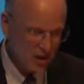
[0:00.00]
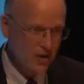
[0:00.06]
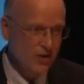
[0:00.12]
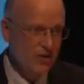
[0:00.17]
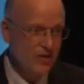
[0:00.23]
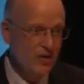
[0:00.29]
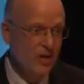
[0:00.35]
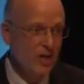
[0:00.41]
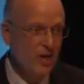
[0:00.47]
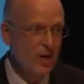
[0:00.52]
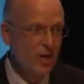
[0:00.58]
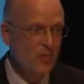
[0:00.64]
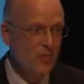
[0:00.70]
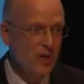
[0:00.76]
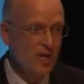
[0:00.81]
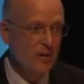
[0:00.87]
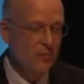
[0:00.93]
years
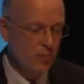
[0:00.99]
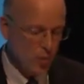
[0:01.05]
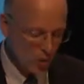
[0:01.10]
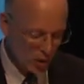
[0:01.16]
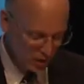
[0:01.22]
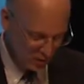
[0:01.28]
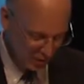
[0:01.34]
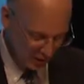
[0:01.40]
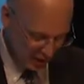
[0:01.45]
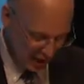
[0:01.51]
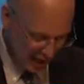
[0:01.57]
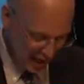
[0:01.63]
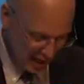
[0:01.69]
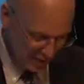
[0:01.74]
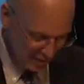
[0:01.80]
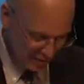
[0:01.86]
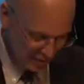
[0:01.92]
being boiled
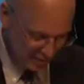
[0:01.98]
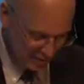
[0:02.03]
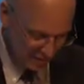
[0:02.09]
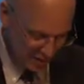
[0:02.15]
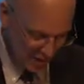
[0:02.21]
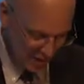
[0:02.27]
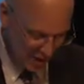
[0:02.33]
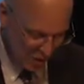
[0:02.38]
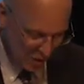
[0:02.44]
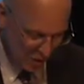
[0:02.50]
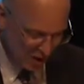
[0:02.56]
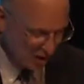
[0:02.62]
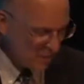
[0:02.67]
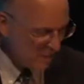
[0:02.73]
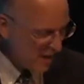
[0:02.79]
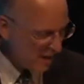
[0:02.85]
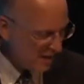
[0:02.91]
alive, while
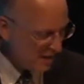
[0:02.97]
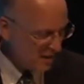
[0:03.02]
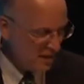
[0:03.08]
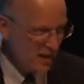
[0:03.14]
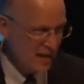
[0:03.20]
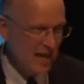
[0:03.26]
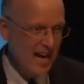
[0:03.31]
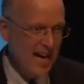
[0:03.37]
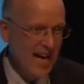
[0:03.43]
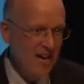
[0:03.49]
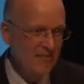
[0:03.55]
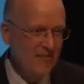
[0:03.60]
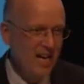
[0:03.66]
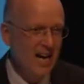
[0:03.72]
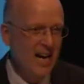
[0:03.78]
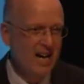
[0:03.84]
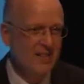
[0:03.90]
a menacing
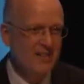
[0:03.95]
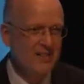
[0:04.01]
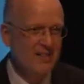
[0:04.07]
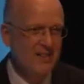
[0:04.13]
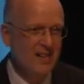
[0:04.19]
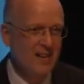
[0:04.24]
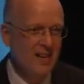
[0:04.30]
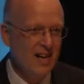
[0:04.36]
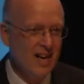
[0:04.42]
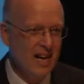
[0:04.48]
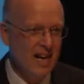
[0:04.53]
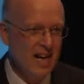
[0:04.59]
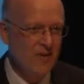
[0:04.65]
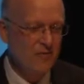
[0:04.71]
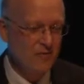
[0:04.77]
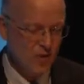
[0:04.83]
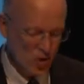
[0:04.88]
half ox,
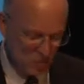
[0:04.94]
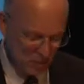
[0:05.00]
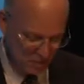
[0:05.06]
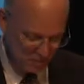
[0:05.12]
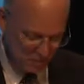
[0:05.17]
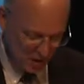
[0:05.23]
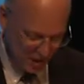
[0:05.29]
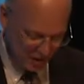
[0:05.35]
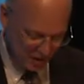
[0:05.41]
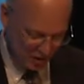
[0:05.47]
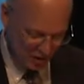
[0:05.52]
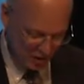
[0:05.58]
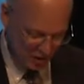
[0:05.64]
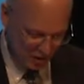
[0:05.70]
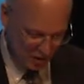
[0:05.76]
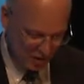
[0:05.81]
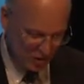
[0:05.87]
half human
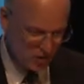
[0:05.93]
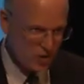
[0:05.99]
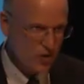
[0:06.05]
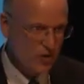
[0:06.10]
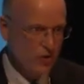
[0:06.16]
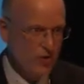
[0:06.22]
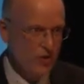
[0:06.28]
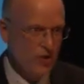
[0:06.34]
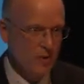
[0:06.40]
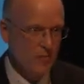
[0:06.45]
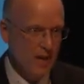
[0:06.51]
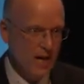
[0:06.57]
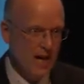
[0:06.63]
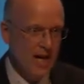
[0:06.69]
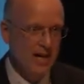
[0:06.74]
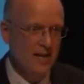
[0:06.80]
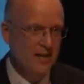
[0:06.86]
monster stirs the
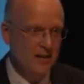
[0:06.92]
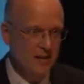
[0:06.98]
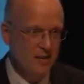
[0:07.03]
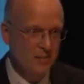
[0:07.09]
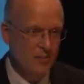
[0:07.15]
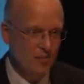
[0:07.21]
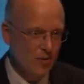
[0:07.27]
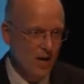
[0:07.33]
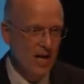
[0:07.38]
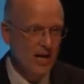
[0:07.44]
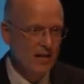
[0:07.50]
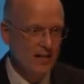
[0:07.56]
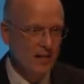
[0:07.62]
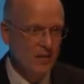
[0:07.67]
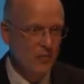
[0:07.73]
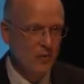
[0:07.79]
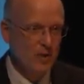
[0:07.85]
pot,
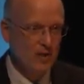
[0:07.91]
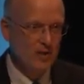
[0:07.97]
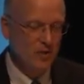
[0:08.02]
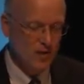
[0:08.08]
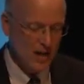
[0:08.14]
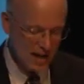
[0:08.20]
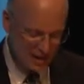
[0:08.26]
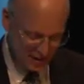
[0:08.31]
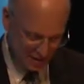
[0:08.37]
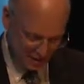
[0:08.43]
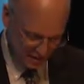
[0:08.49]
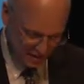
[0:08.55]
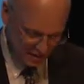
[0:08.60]
prodding them with a trident.